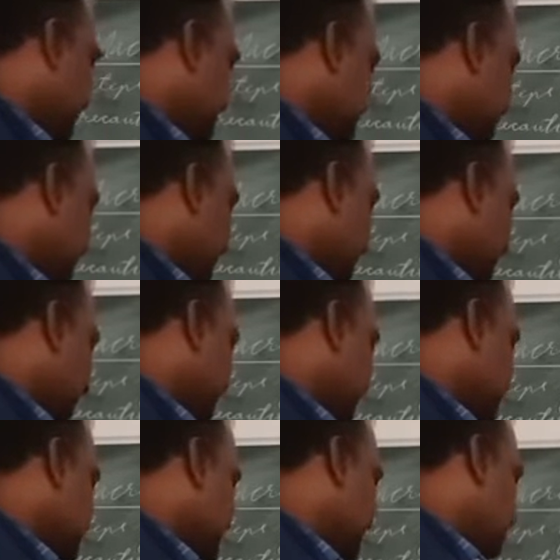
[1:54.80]
measurement of
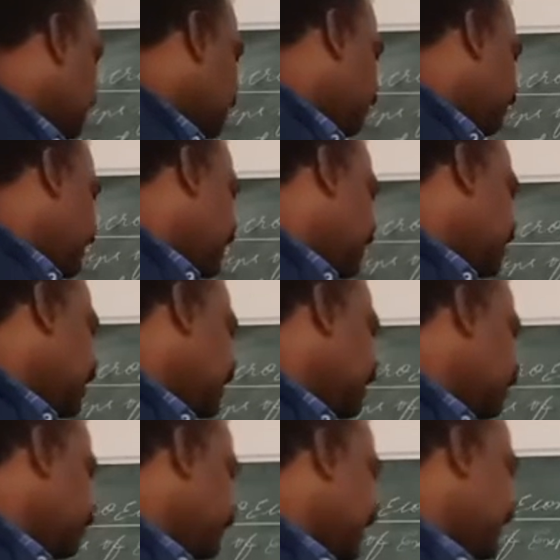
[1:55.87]
national income at
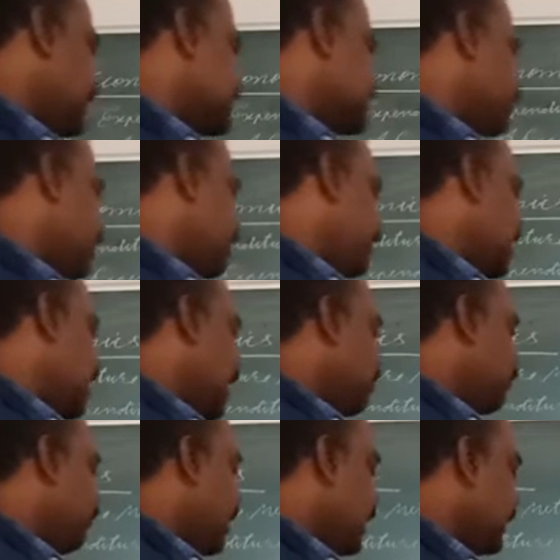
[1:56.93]
current price will be
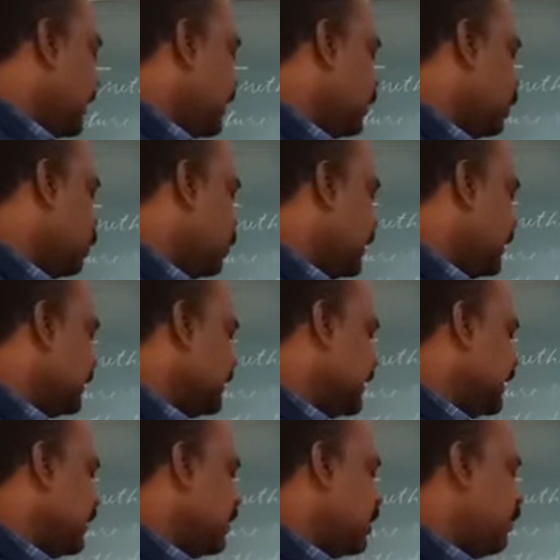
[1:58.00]
converted to national
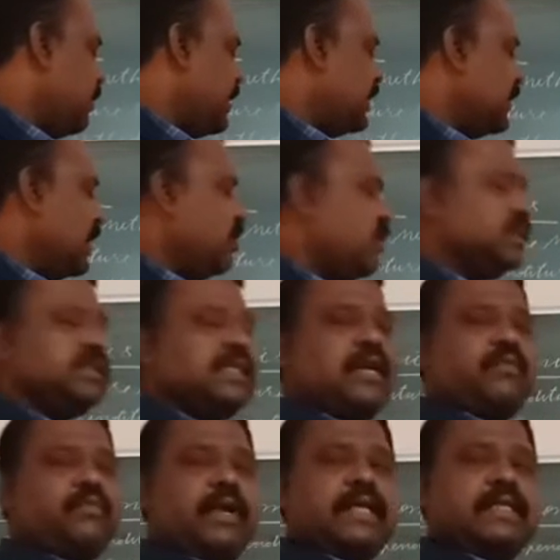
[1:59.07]
income at the constant
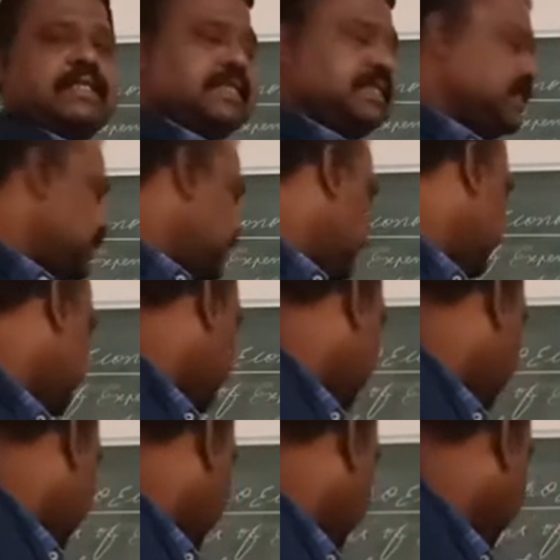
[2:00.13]
price.
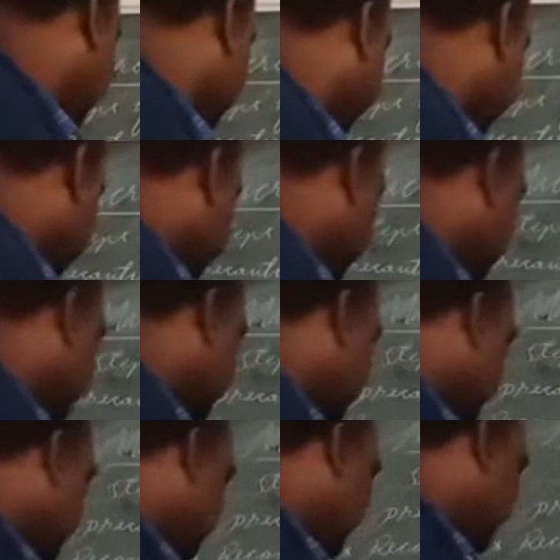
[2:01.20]
And next,
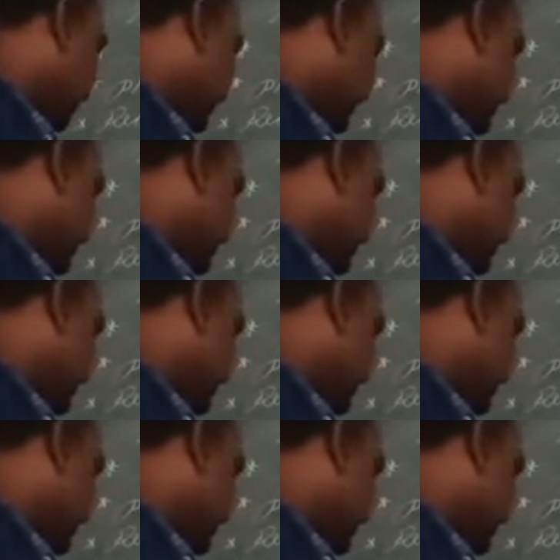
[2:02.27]
I will